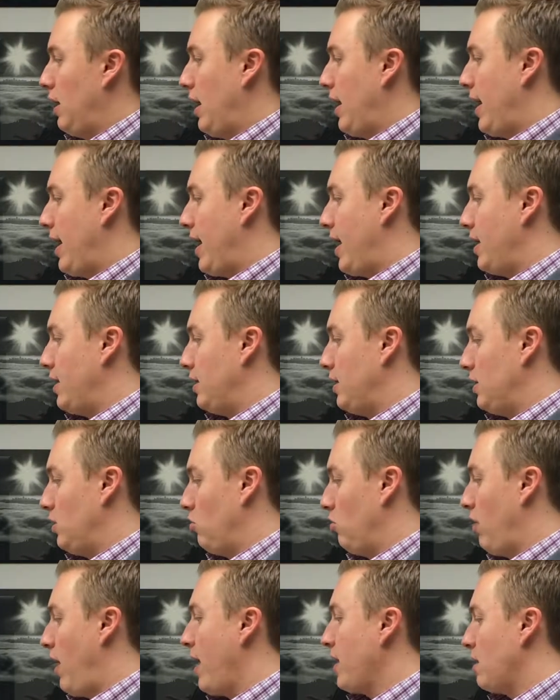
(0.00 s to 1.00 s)
and
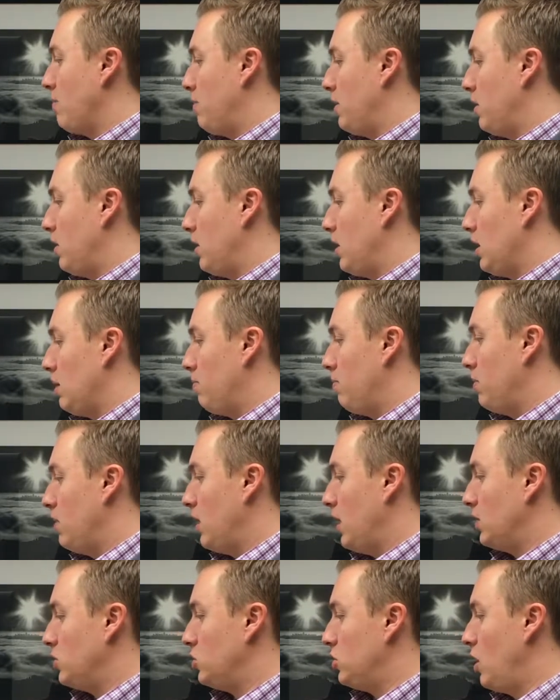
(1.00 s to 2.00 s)
your likability.
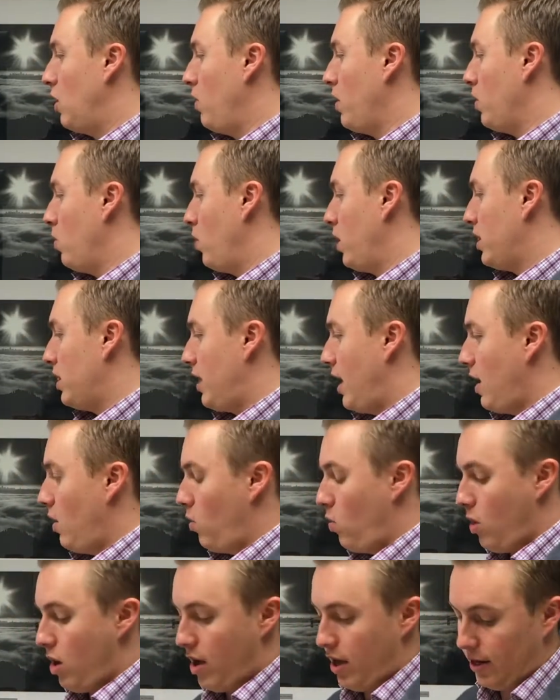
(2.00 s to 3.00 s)
It's knowing what they
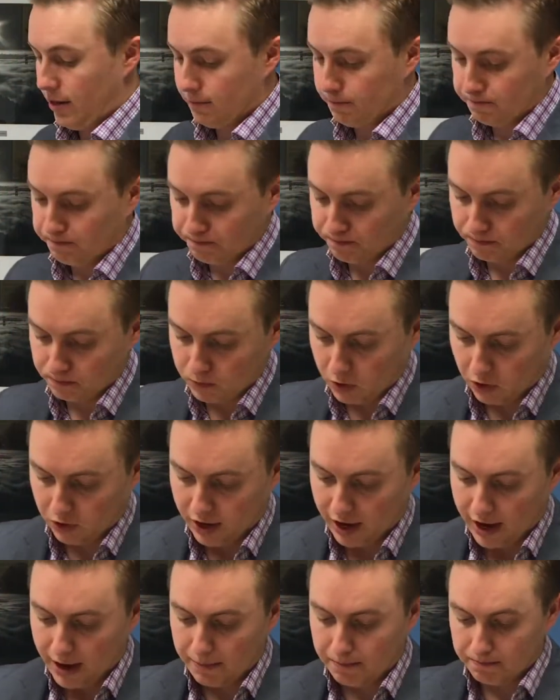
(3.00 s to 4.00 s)
want,
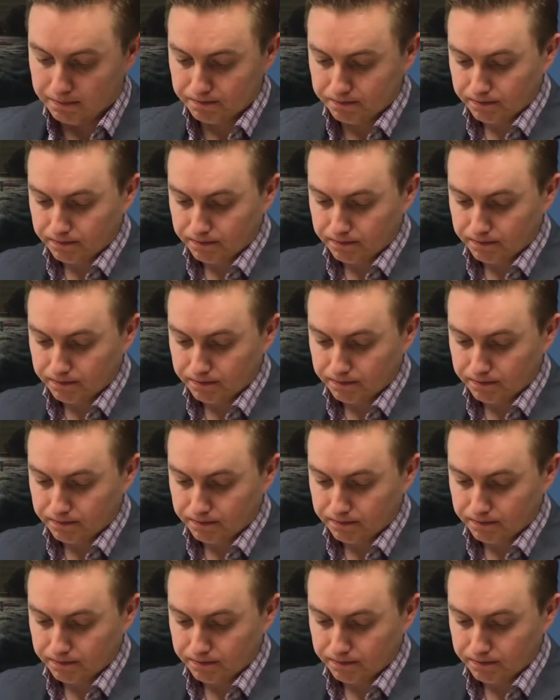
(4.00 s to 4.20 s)
okay?